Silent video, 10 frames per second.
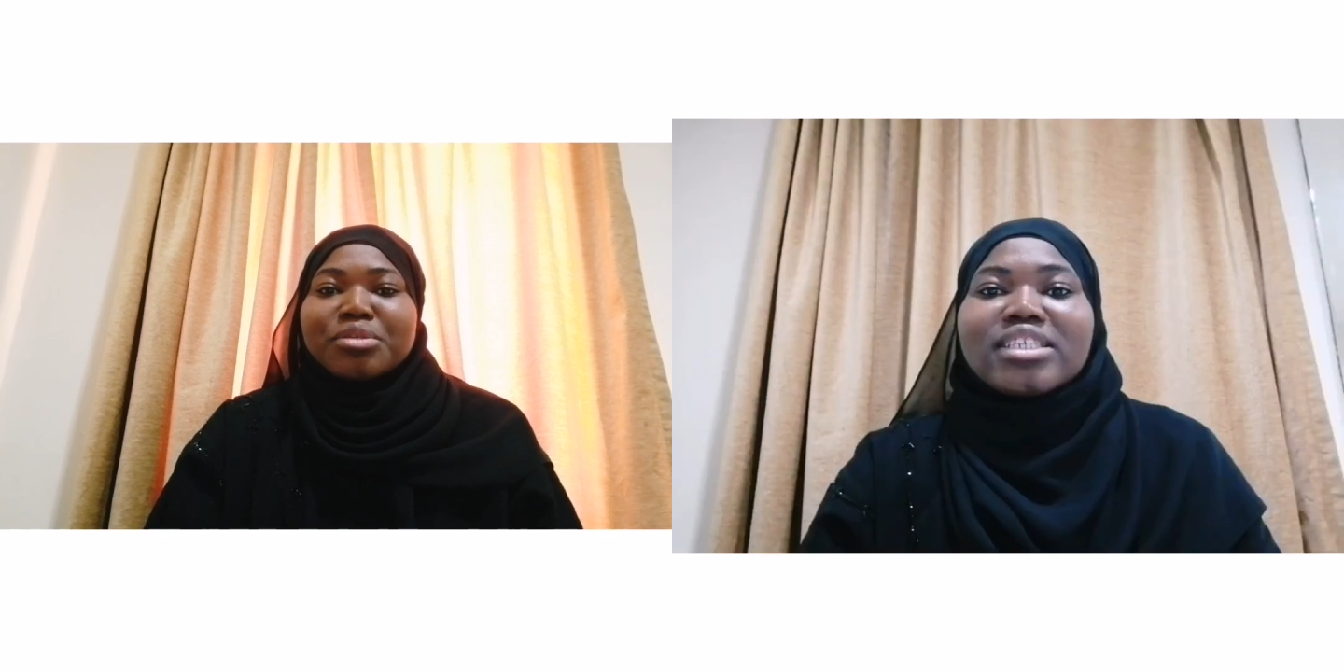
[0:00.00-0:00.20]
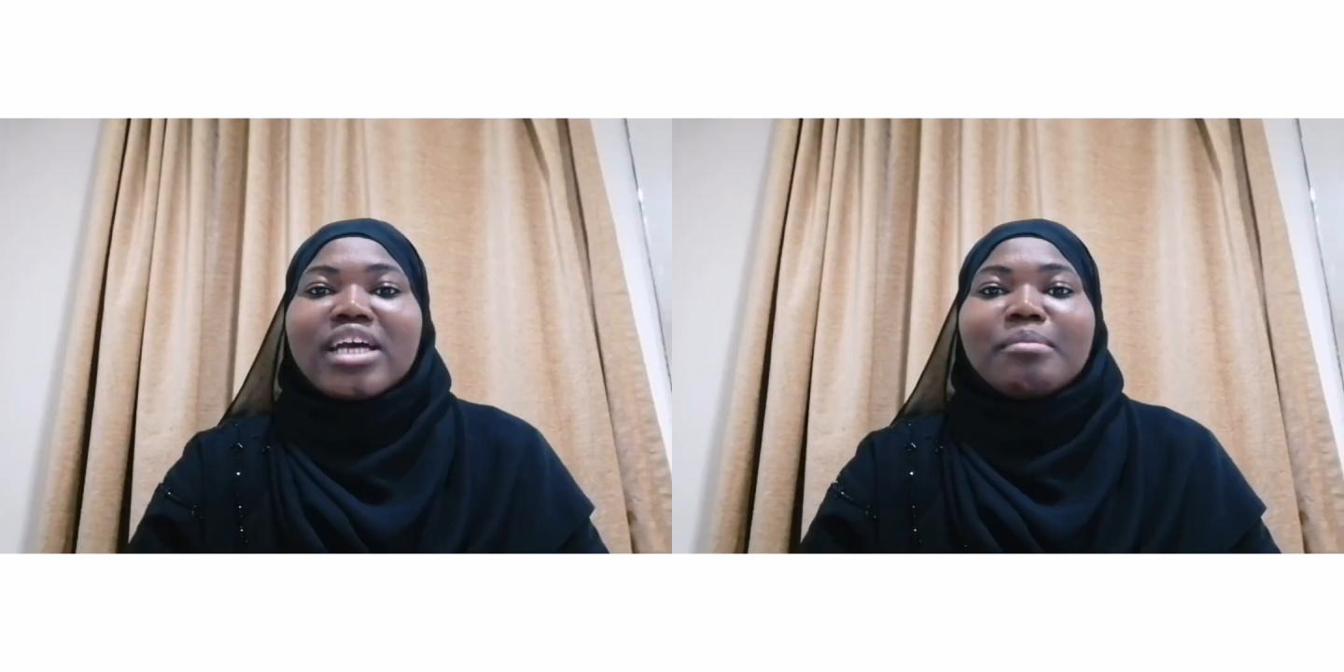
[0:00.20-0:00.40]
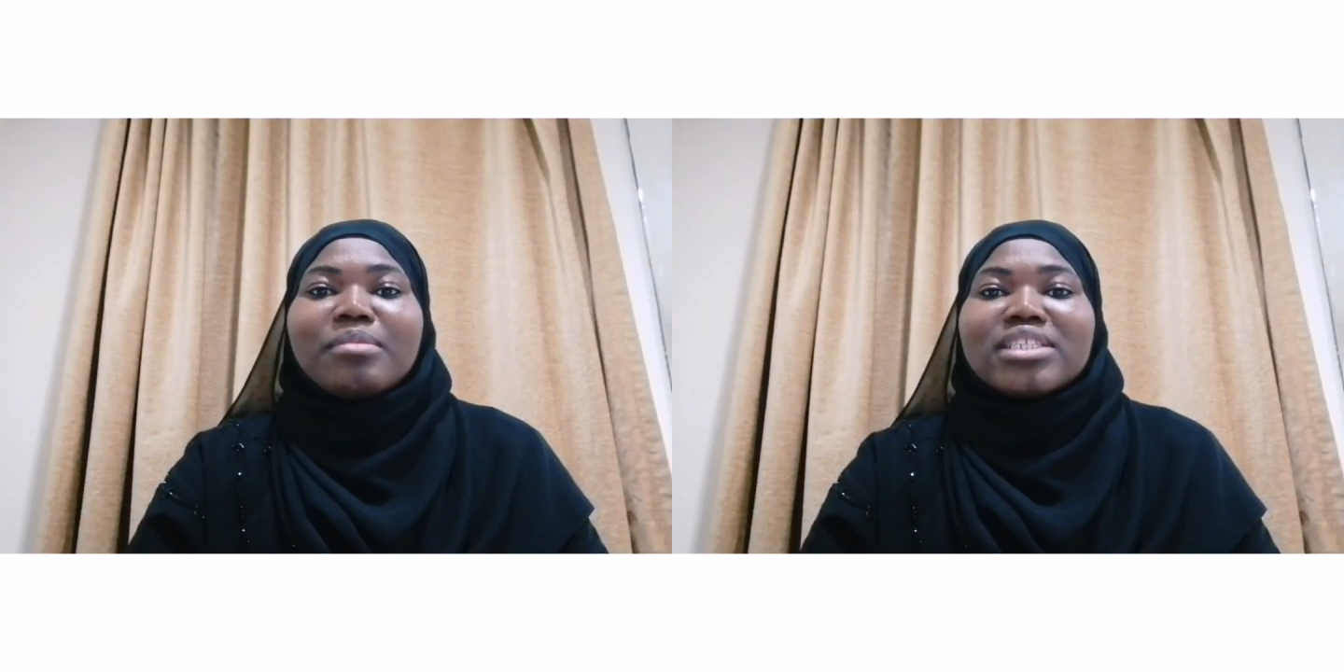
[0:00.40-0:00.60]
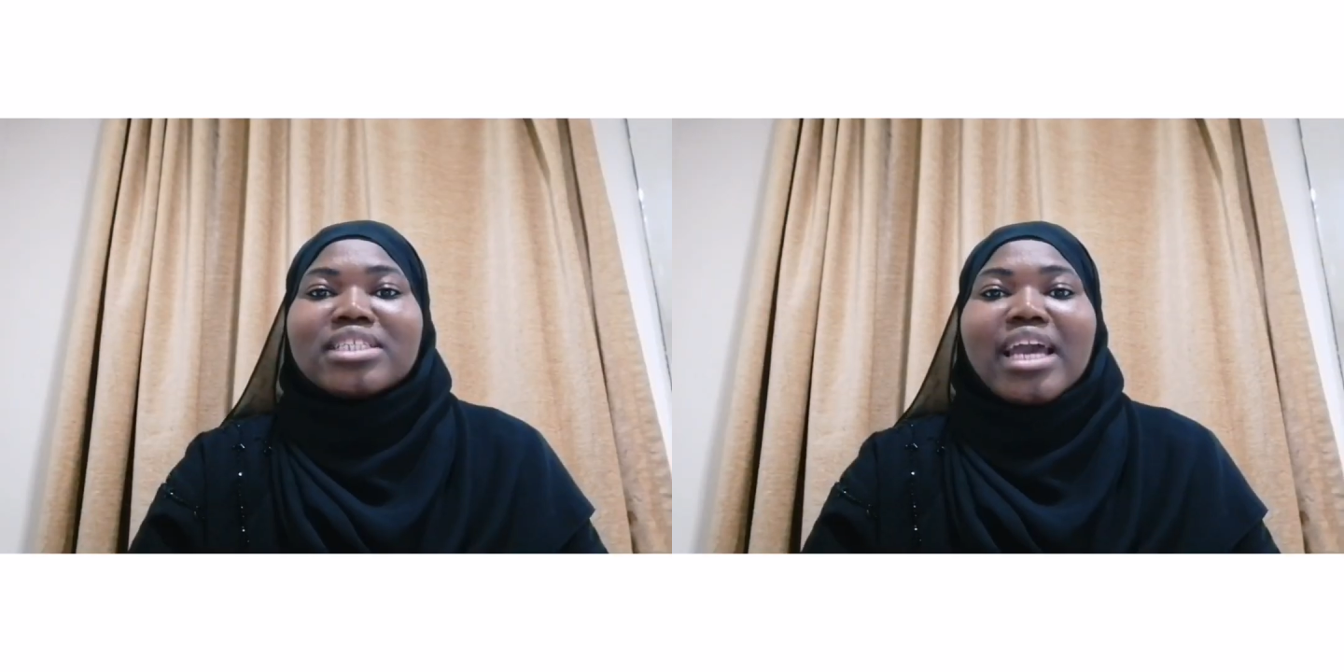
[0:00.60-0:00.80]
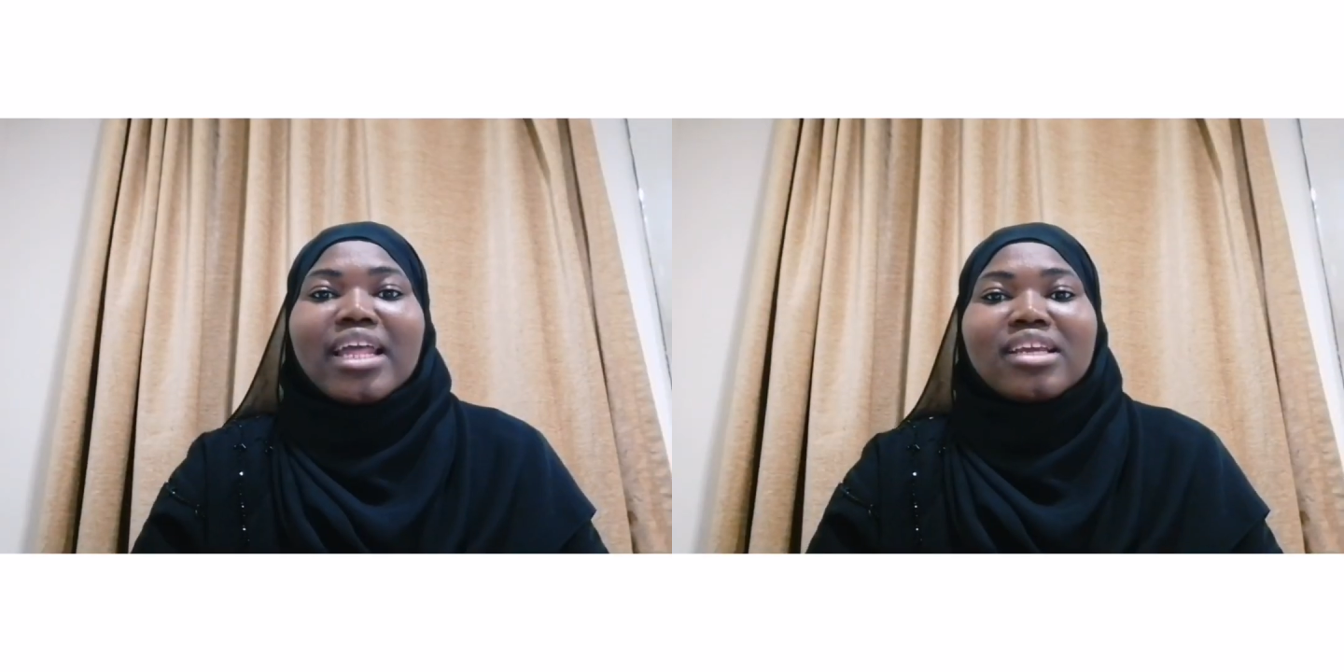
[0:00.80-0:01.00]
hijab
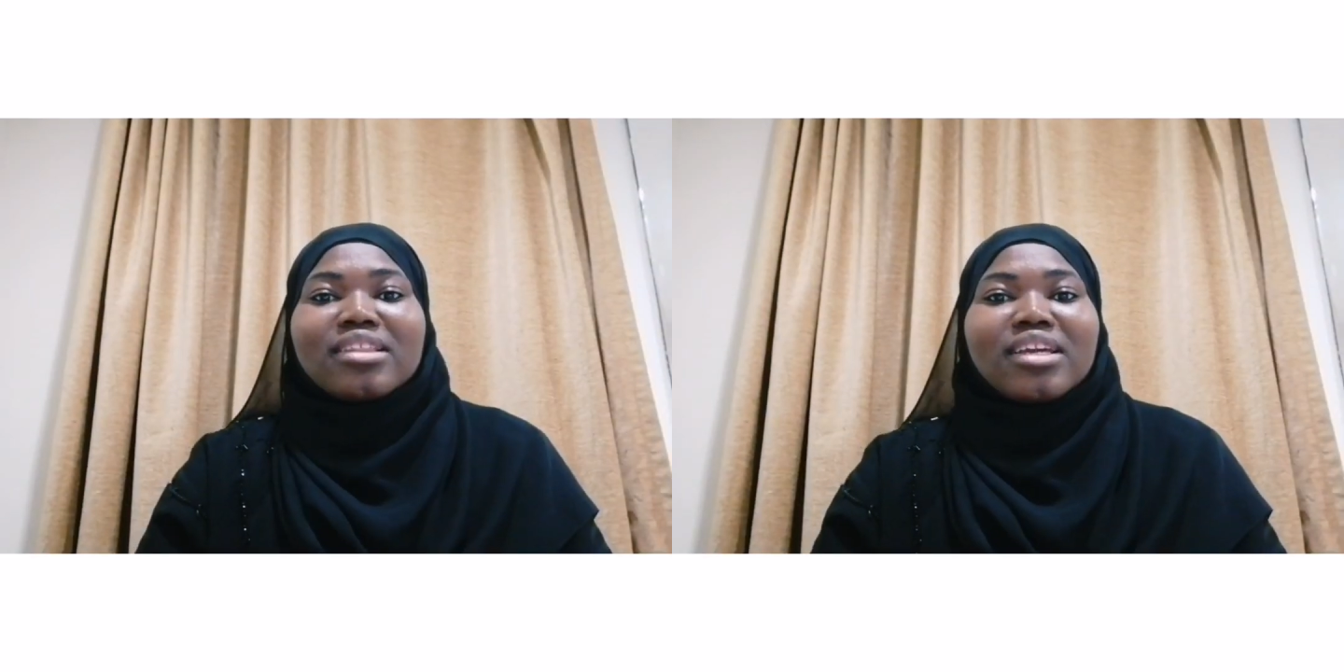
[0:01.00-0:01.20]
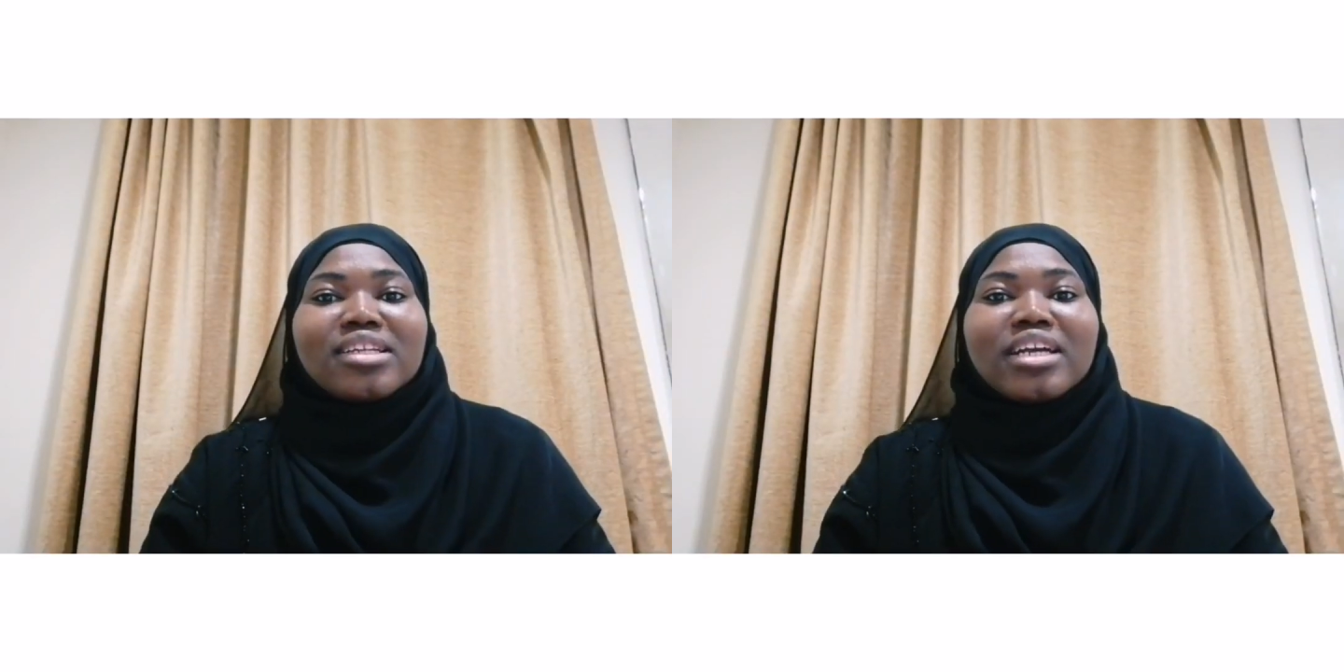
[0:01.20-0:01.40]
is anything